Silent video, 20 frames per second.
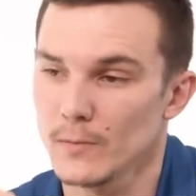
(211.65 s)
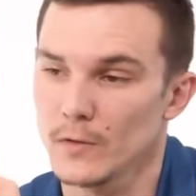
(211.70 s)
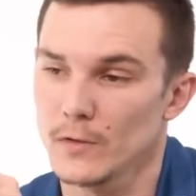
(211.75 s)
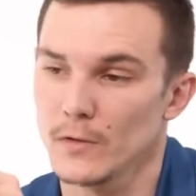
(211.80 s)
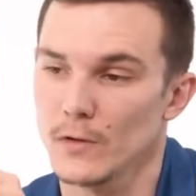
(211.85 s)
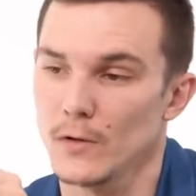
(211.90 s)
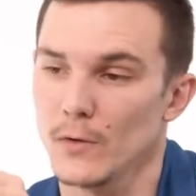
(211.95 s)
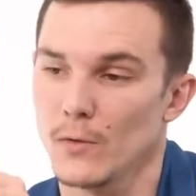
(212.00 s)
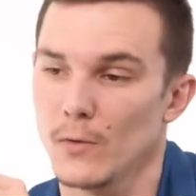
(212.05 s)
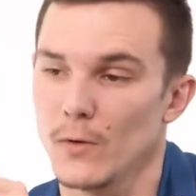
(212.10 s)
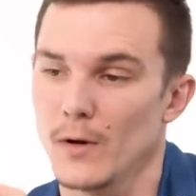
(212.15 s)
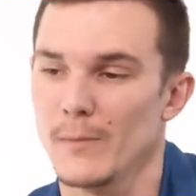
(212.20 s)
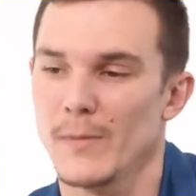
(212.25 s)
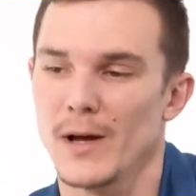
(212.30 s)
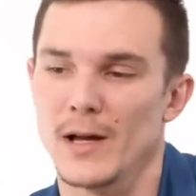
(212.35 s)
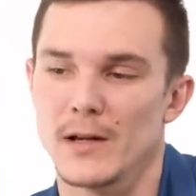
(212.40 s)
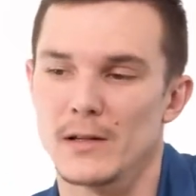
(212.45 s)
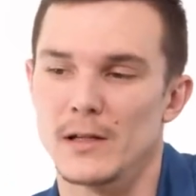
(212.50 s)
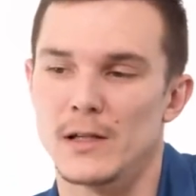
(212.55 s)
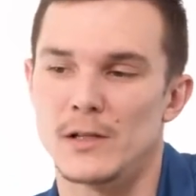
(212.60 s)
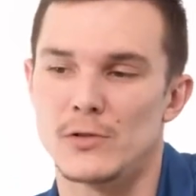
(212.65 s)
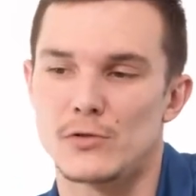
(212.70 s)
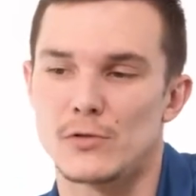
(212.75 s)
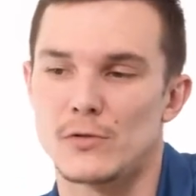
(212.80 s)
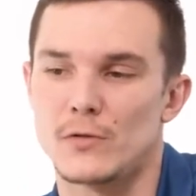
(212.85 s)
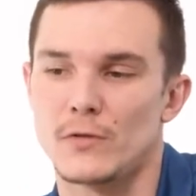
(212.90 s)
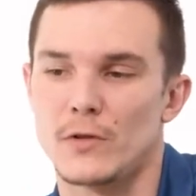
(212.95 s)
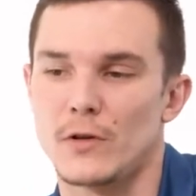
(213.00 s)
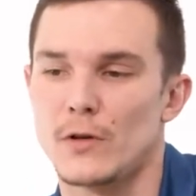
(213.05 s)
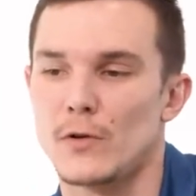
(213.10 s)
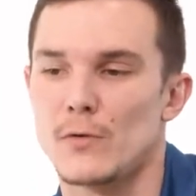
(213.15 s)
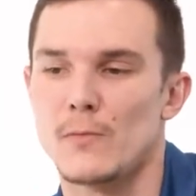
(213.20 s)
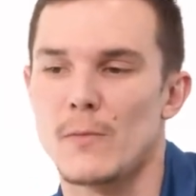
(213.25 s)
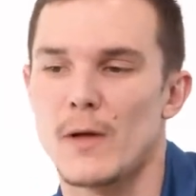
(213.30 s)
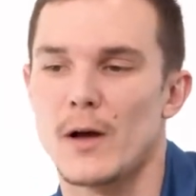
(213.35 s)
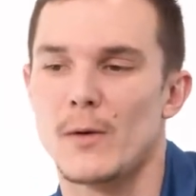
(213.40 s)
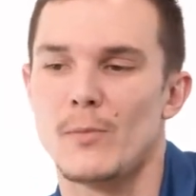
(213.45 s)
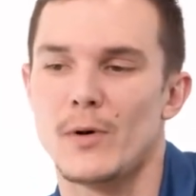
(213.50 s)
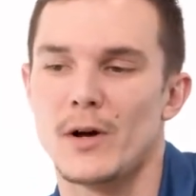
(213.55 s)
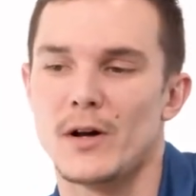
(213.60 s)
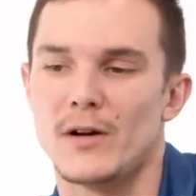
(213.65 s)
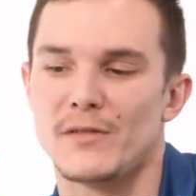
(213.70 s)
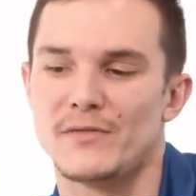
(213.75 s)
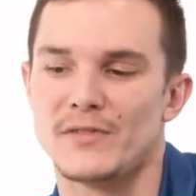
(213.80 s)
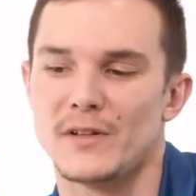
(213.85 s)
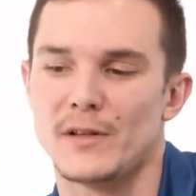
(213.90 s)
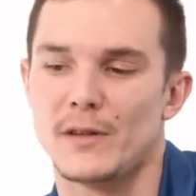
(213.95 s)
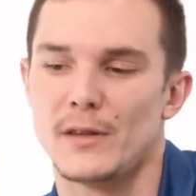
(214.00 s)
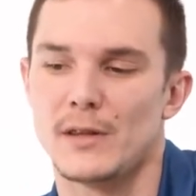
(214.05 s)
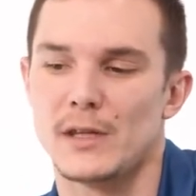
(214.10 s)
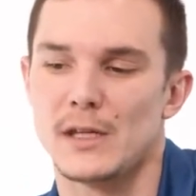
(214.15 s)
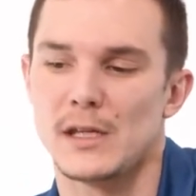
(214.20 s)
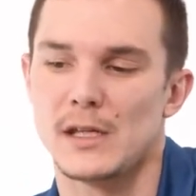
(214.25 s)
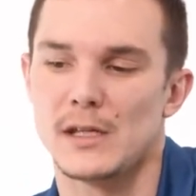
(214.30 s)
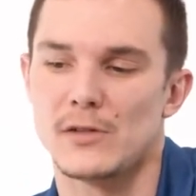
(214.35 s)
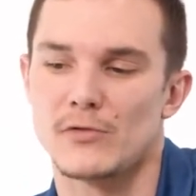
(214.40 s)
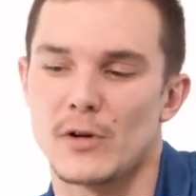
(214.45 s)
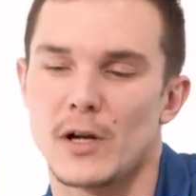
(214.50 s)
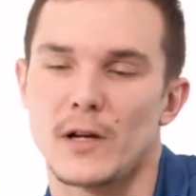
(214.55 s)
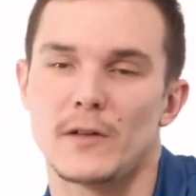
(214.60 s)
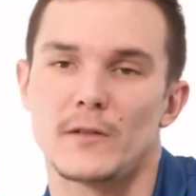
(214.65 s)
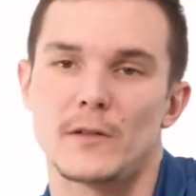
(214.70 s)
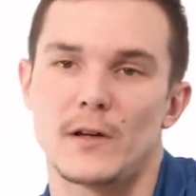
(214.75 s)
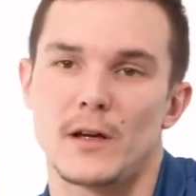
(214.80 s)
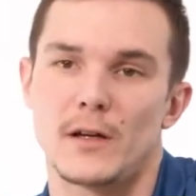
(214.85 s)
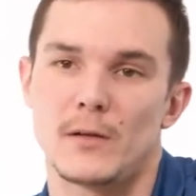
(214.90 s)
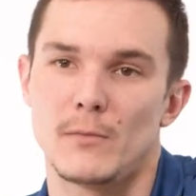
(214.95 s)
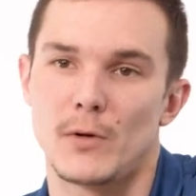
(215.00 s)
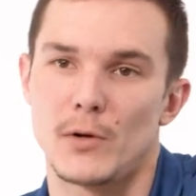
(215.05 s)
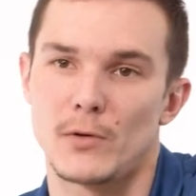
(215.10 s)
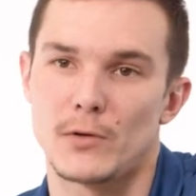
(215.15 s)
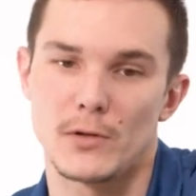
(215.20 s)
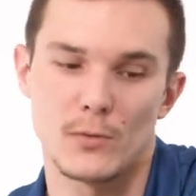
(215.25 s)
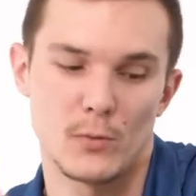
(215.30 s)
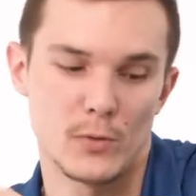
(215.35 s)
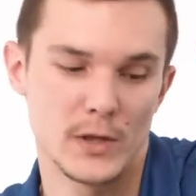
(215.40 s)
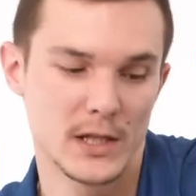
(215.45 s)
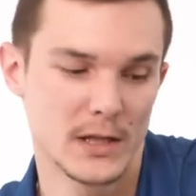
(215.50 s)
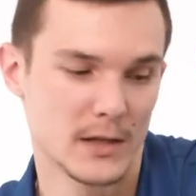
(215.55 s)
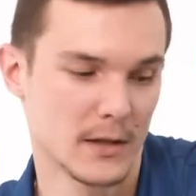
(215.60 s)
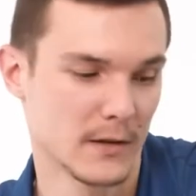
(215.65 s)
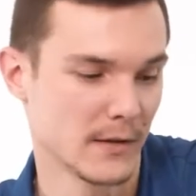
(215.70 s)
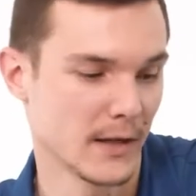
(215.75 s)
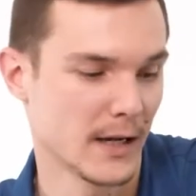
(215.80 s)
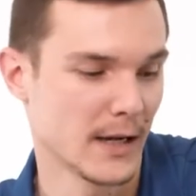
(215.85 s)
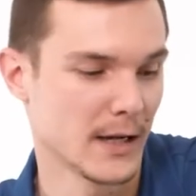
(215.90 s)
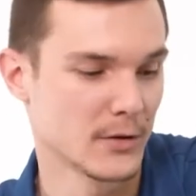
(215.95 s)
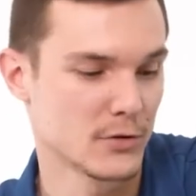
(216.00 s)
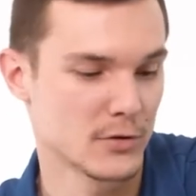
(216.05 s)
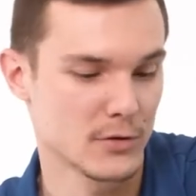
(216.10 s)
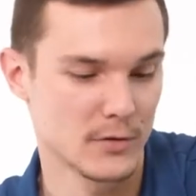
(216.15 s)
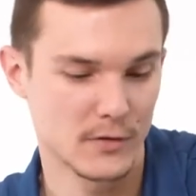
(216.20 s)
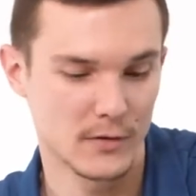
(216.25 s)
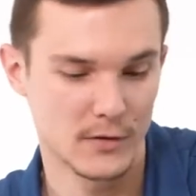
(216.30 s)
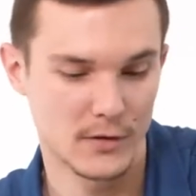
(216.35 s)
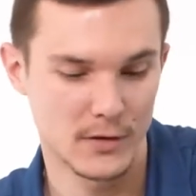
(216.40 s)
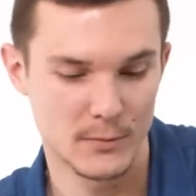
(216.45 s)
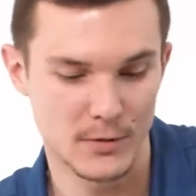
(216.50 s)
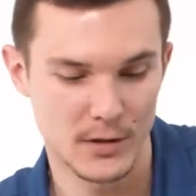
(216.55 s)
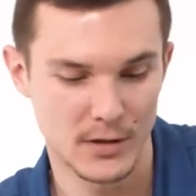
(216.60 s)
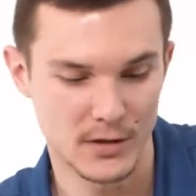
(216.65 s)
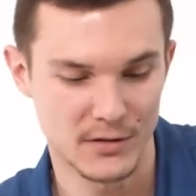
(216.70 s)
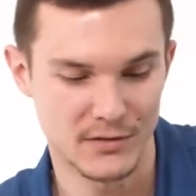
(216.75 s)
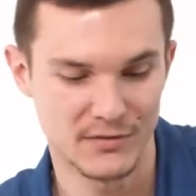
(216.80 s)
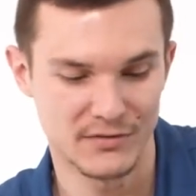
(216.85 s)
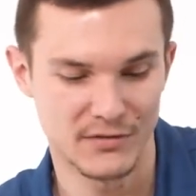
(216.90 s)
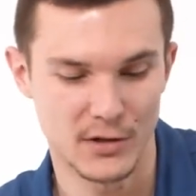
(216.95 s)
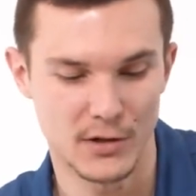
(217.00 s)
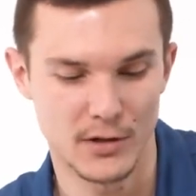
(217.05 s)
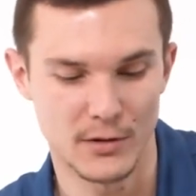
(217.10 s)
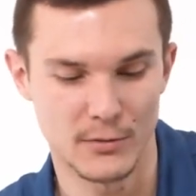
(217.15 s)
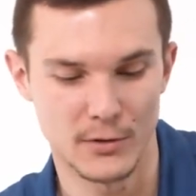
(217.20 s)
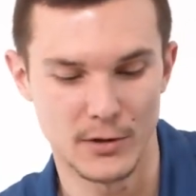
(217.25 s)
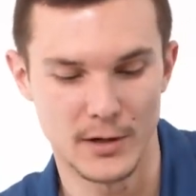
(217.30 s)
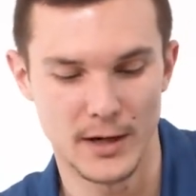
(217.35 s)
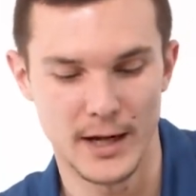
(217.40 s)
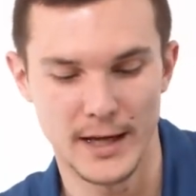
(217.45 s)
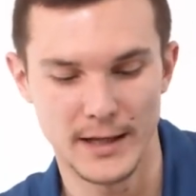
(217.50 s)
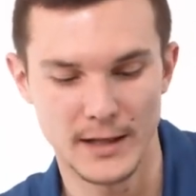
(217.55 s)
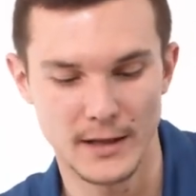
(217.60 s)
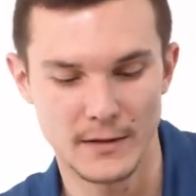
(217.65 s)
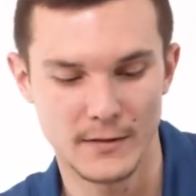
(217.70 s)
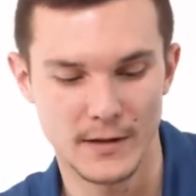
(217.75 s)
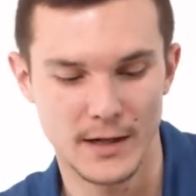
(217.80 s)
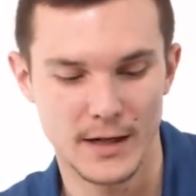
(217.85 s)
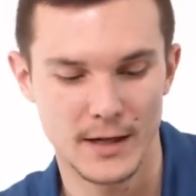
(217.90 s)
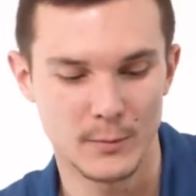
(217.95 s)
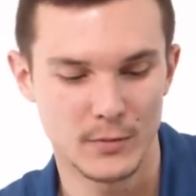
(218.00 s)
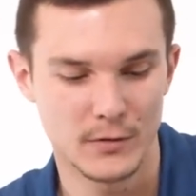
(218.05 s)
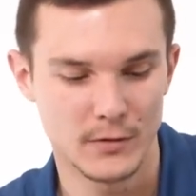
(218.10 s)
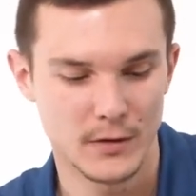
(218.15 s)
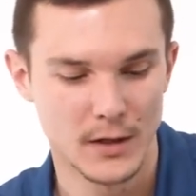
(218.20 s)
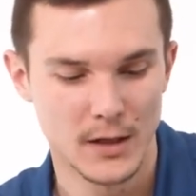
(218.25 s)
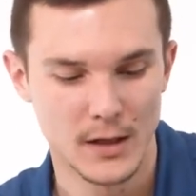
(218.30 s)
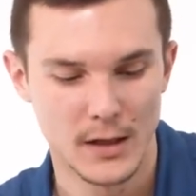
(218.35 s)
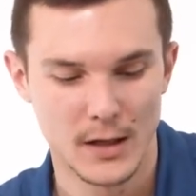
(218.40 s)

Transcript: So about an inch or so above the dry side motor, we can attach some of our hanging tabs.